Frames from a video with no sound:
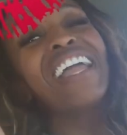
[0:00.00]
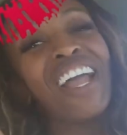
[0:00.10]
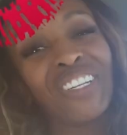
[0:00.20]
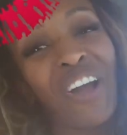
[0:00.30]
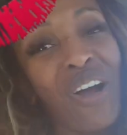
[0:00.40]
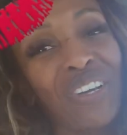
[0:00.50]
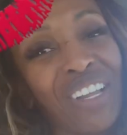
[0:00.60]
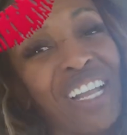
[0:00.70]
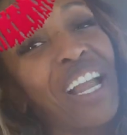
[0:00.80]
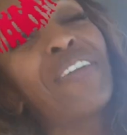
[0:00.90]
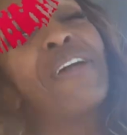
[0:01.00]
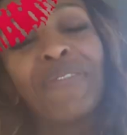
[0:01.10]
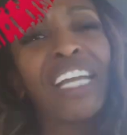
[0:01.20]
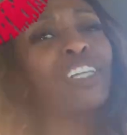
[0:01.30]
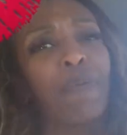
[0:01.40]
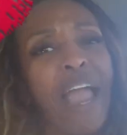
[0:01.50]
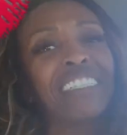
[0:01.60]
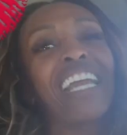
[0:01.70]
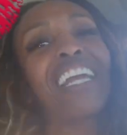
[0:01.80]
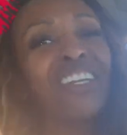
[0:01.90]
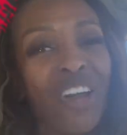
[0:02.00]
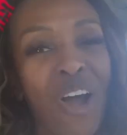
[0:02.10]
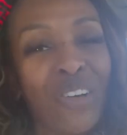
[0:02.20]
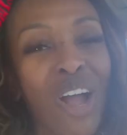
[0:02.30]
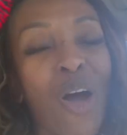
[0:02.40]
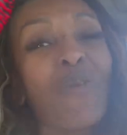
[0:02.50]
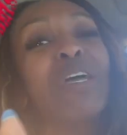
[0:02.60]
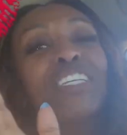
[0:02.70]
In your paycheck. Own, get your paycheck in your own home.